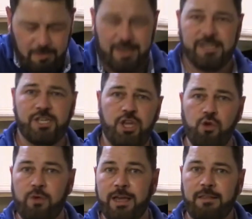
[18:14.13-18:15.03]
is
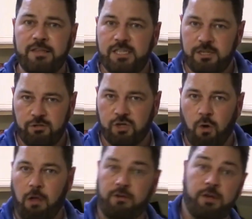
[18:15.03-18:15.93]
you get the citrus
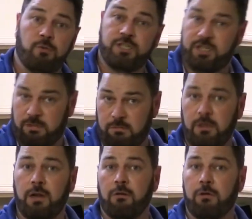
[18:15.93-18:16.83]
quality, which
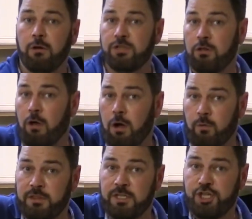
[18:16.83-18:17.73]
goes along
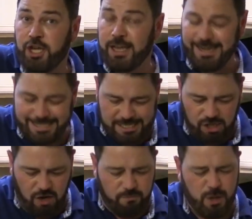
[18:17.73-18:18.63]
with the chicken
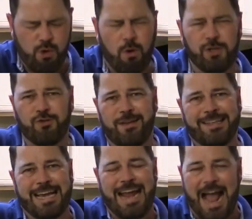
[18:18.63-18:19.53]
itself, but you also get
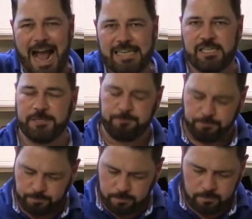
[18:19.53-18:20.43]
that acid,
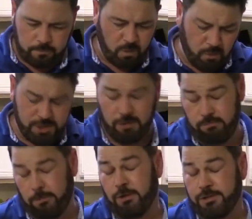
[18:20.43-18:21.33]
which
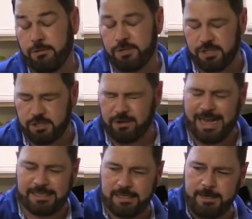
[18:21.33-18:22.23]
also there's citric
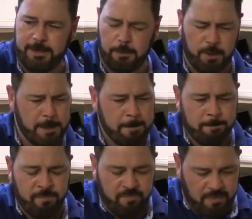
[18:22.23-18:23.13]
acid in here, but
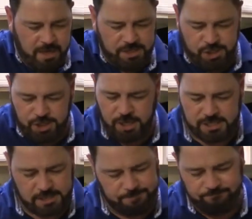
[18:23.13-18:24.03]
it
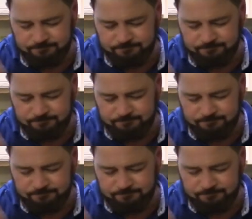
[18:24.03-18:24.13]
just